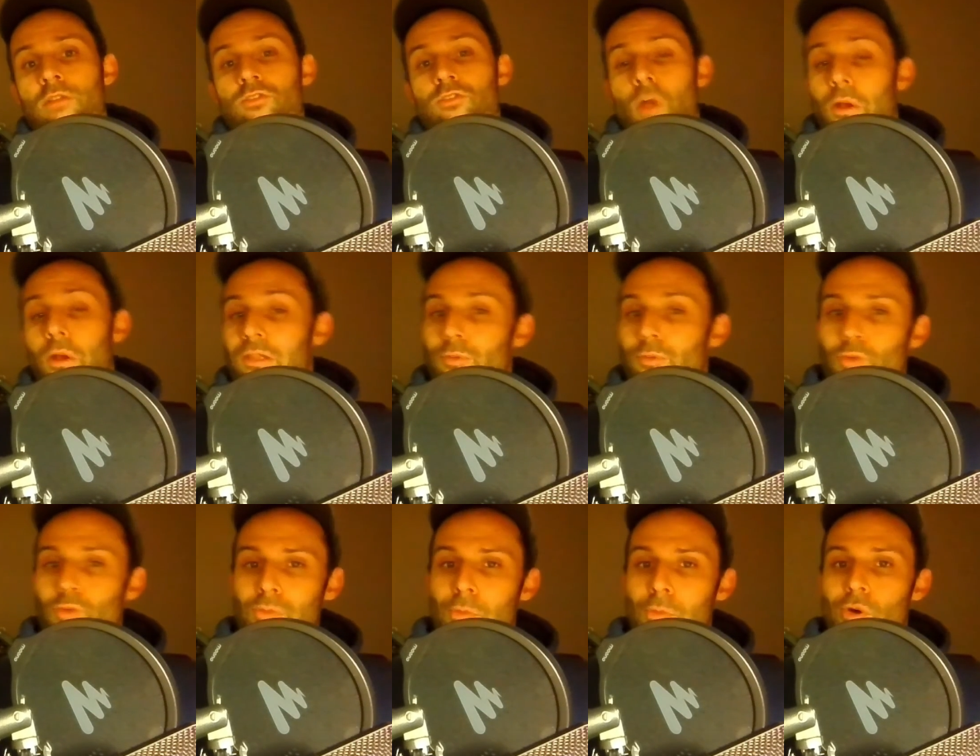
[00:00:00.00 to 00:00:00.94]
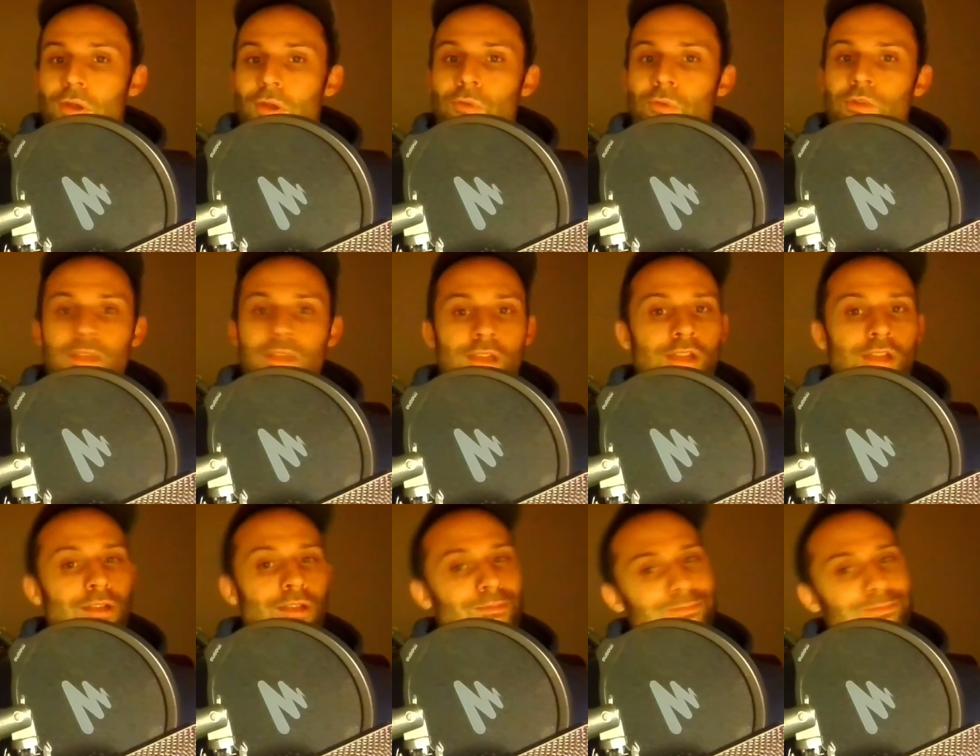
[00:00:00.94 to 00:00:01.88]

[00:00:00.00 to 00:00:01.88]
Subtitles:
Sorry it was a boring week.